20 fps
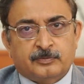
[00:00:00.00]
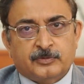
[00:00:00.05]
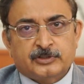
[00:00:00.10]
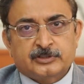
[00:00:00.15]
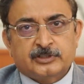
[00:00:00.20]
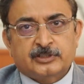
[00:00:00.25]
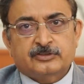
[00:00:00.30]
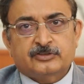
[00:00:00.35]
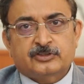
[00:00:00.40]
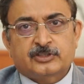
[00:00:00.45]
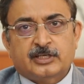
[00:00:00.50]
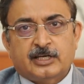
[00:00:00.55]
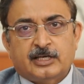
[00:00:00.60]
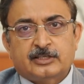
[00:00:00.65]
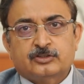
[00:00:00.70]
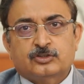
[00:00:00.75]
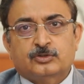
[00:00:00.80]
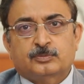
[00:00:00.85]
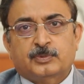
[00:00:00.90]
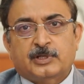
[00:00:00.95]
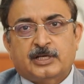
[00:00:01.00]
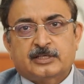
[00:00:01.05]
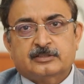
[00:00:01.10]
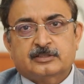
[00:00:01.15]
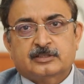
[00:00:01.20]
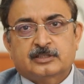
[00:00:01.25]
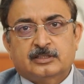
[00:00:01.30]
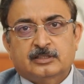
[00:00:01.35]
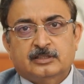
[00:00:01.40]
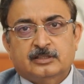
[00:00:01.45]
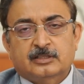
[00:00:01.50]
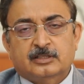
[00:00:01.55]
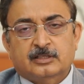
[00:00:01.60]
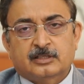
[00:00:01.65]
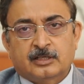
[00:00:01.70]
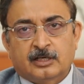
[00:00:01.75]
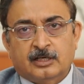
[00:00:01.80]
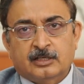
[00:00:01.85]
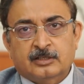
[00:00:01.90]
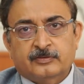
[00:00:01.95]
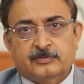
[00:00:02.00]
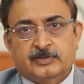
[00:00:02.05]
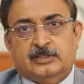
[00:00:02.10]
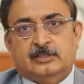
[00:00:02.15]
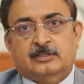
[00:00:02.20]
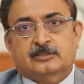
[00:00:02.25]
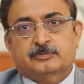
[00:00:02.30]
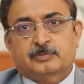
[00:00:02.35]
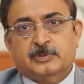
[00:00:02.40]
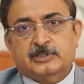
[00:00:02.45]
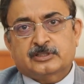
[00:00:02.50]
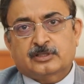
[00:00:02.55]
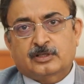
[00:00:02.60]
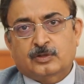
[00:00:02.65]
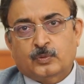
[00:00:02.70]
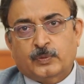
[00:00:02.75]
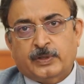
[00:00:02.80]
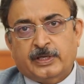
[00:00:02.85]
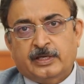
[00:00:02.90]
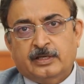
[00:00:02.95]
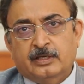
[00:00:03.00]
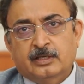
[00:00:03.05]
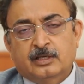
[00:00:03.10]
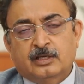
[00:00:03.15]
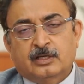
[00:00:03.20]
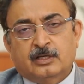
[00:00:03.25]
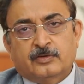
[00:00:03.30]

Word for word: emergency angioplasty done in a special way